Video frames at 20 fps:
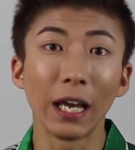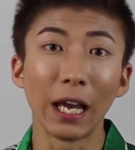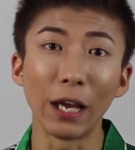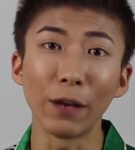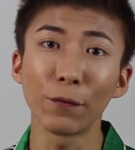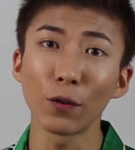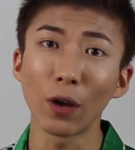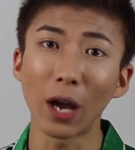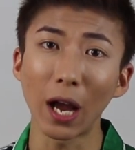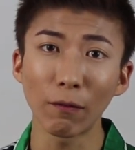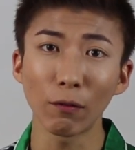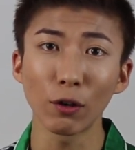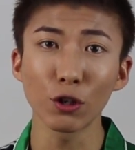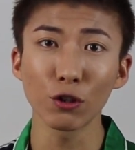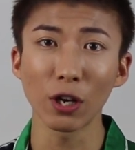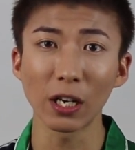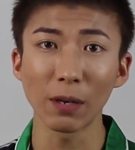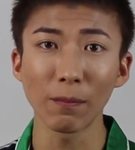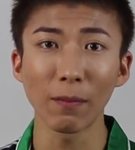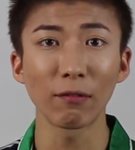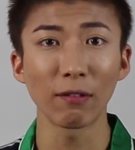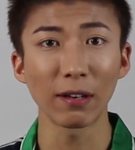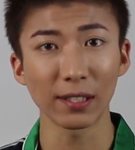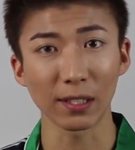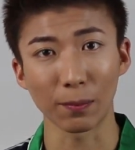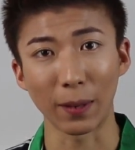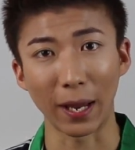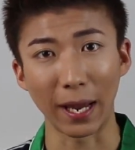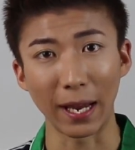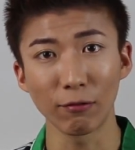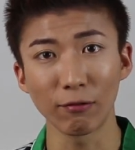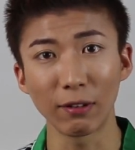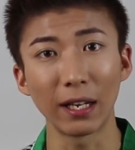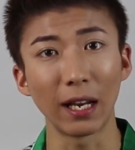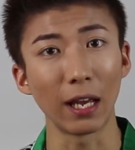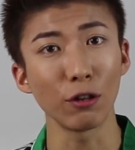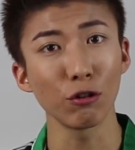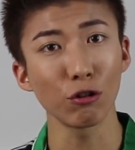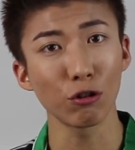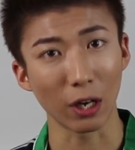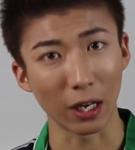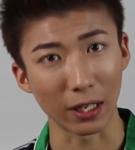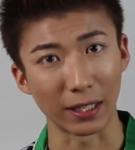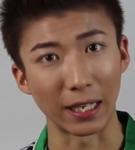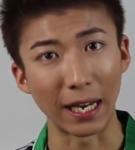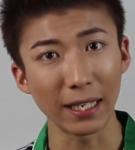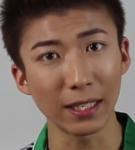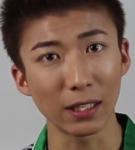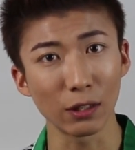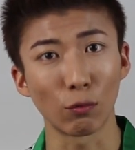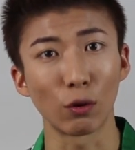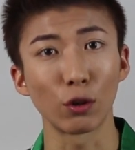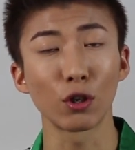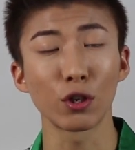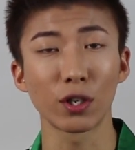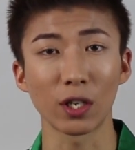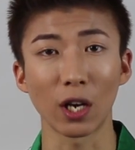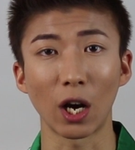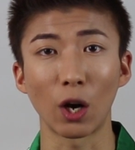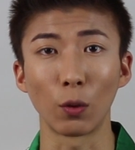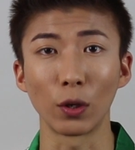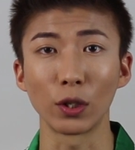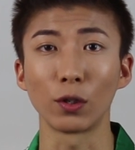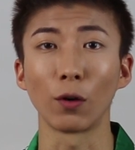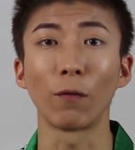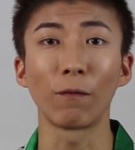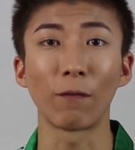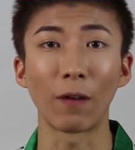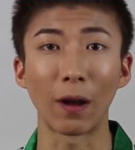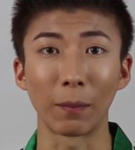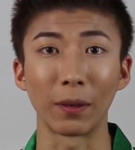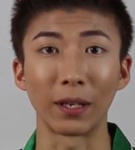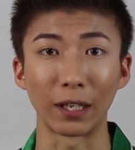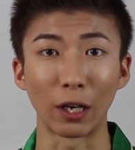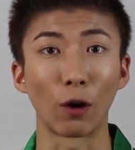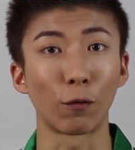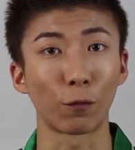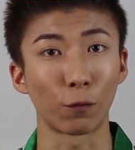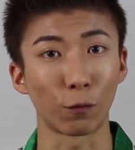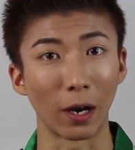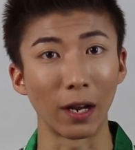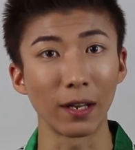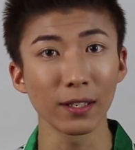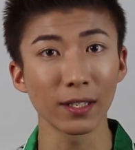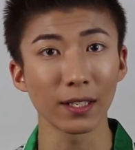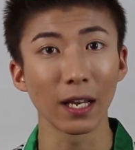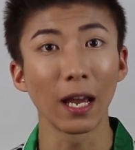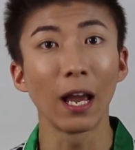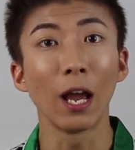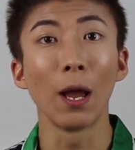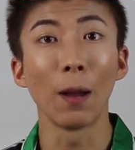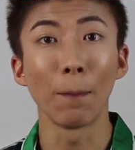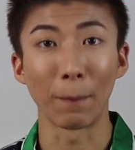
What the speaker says: If you ever tried my recipe, really enjoyed it, want to share with your family or friends,